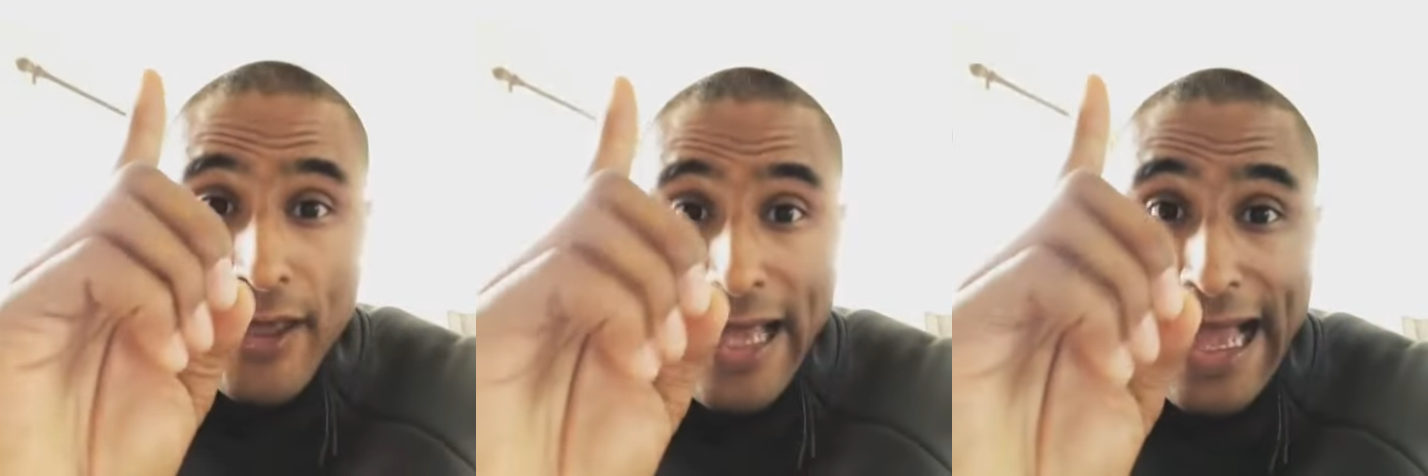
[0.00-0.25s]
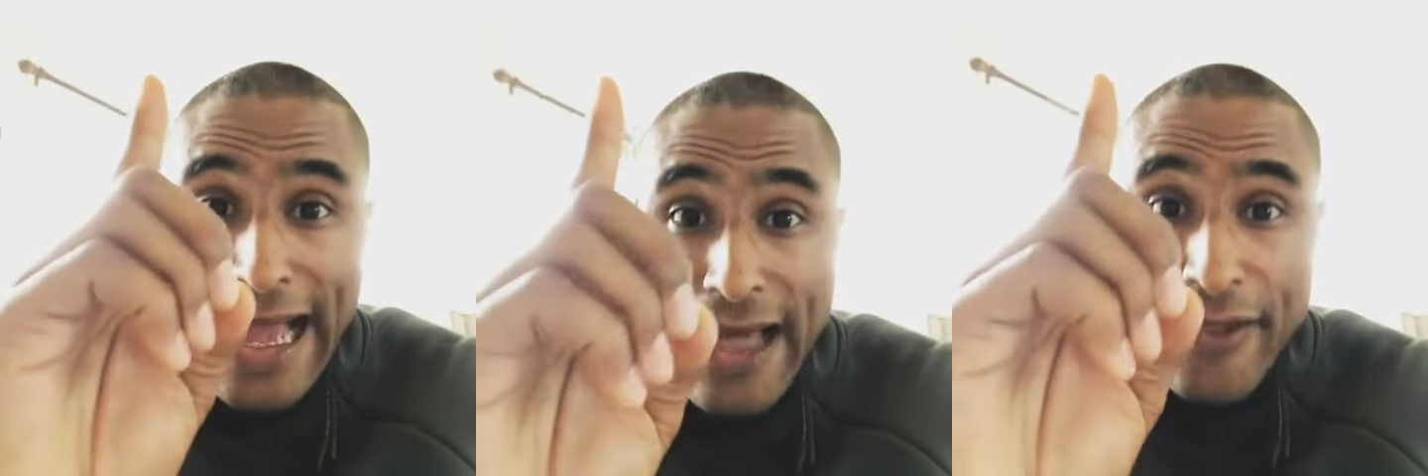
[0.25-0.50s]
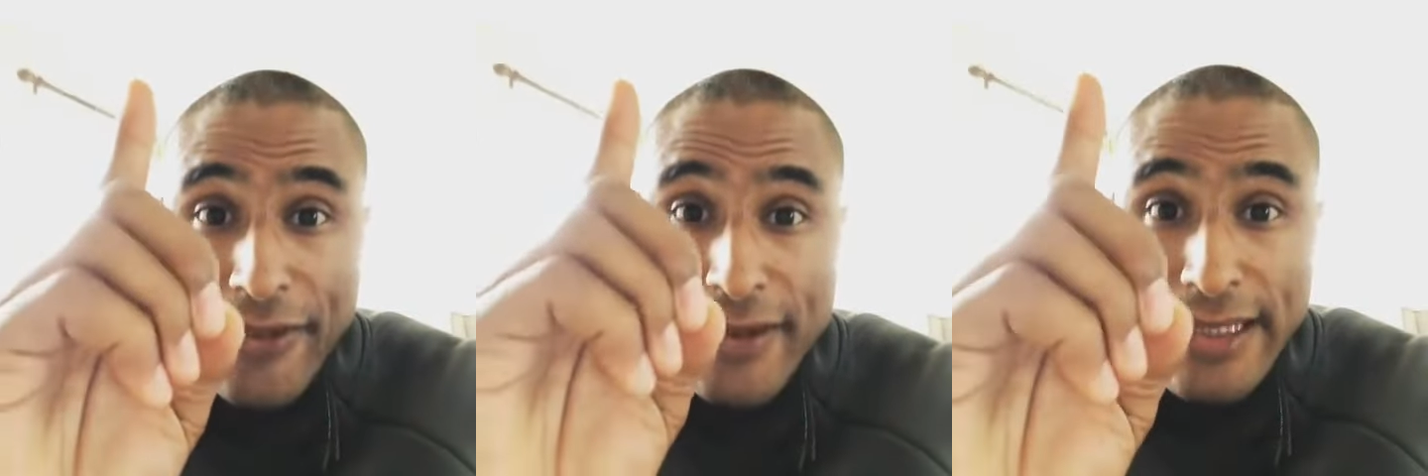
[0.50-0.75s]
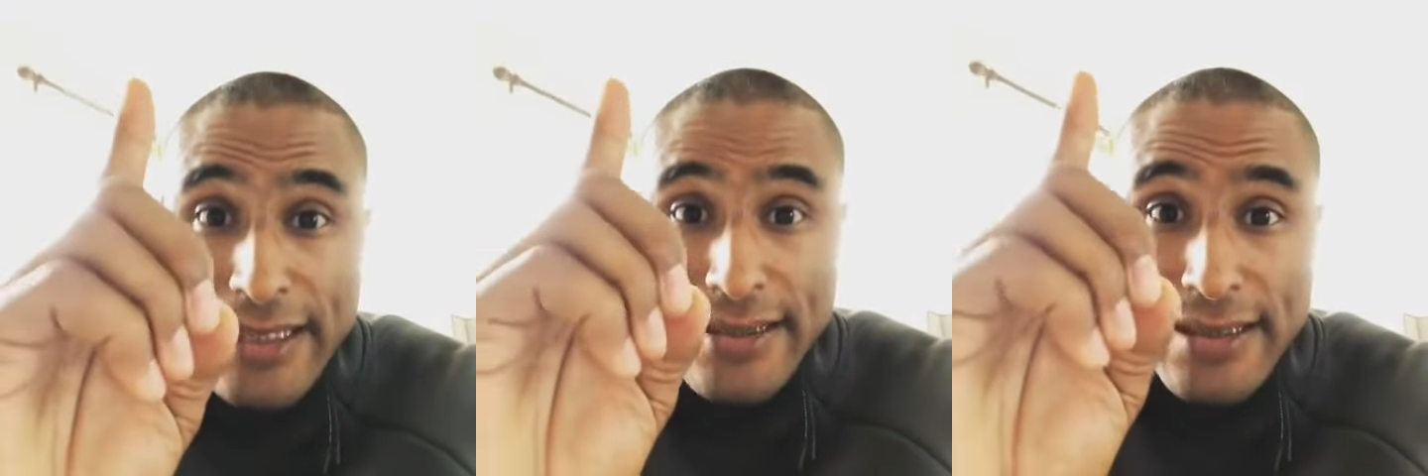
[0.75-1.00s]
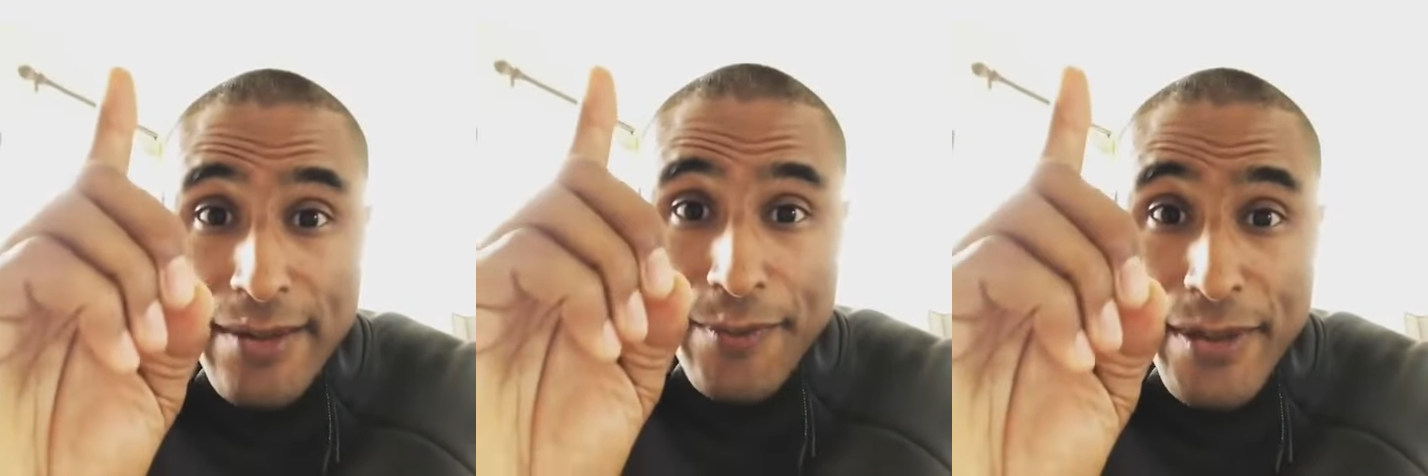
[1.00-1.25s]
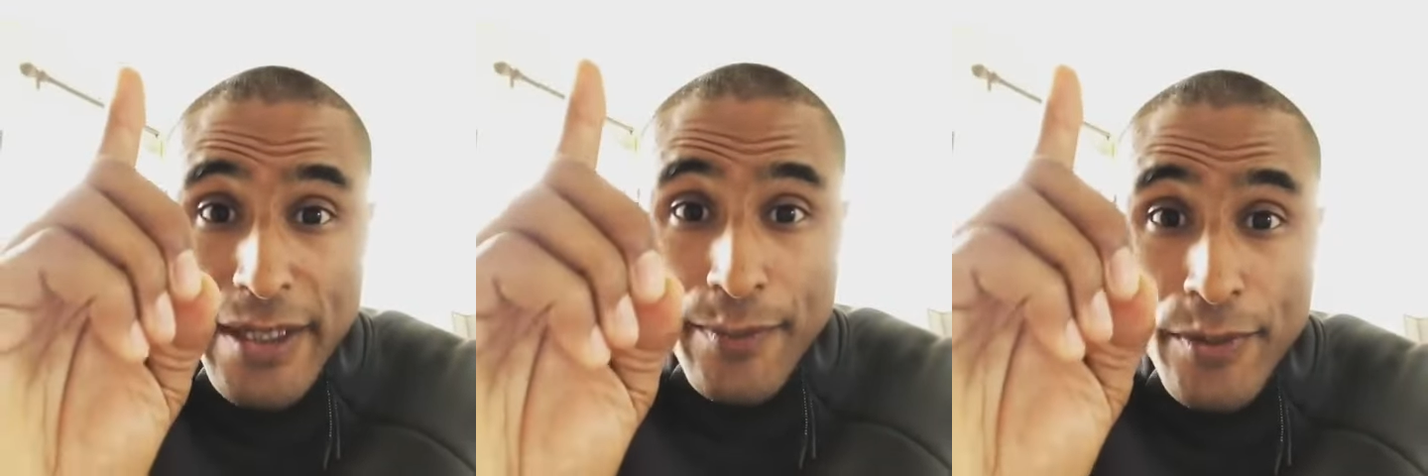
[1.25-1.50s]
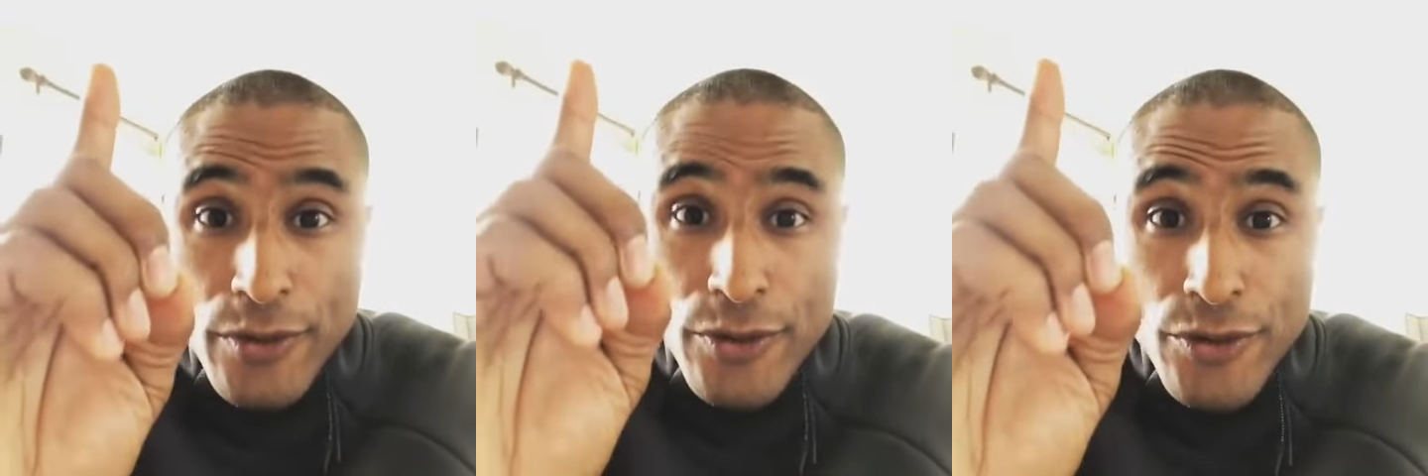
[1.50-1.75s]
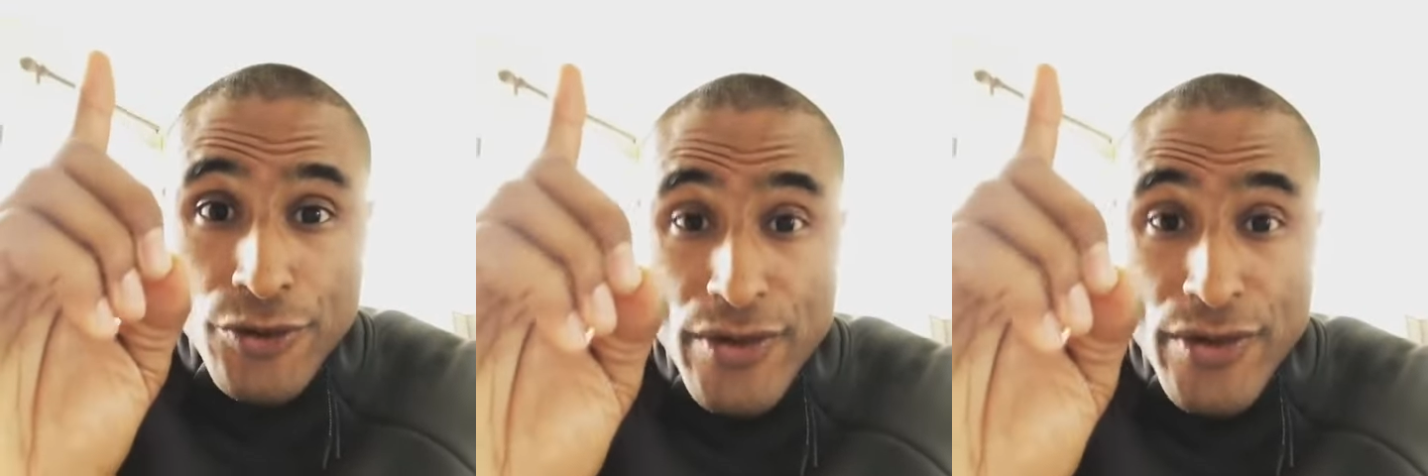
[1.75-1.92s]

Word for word: the athletes and people who